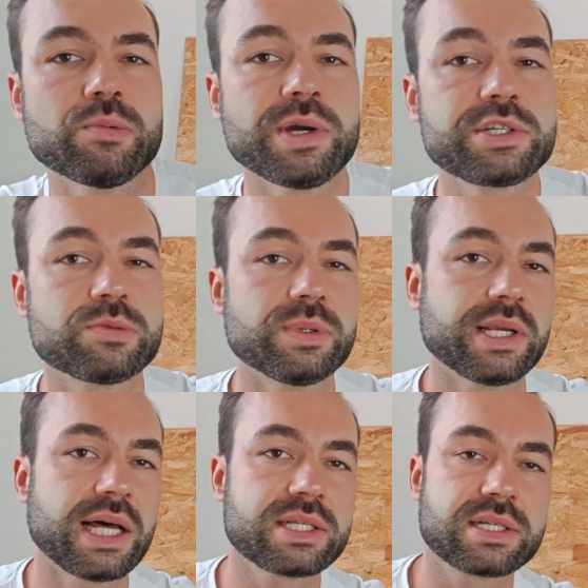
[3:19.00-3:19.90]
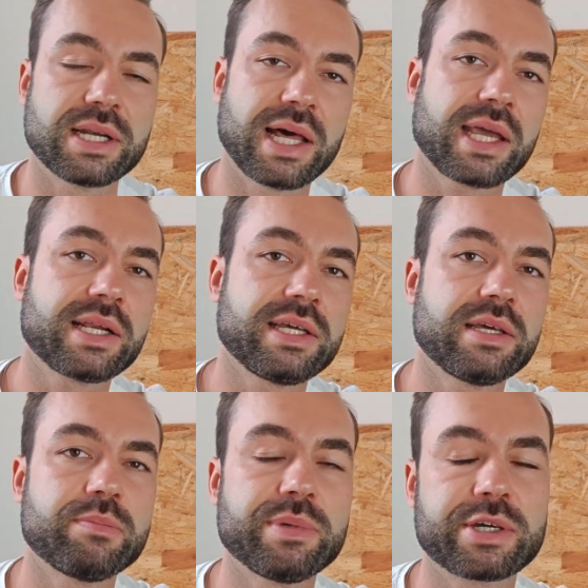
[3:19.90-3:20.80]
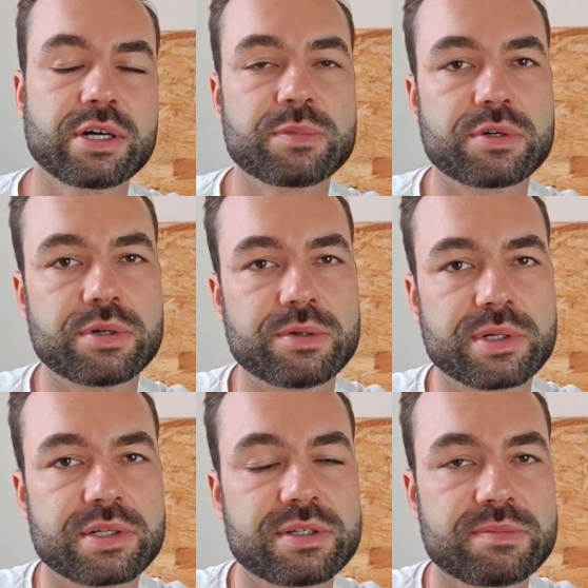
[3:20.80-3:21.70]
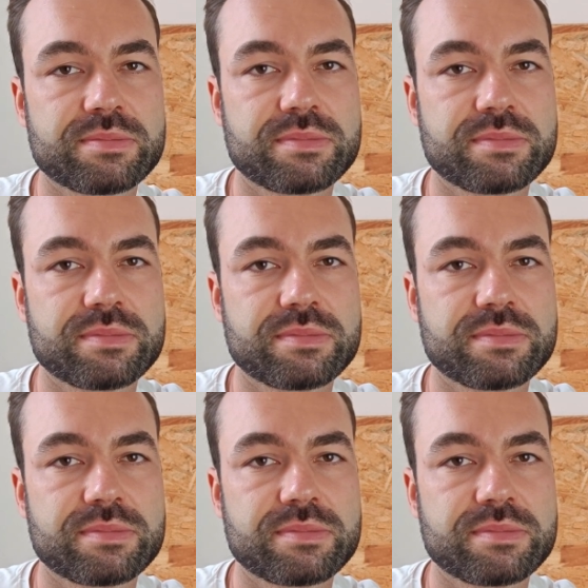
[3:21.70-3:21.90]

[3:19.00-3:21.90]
which will less likely become corroded.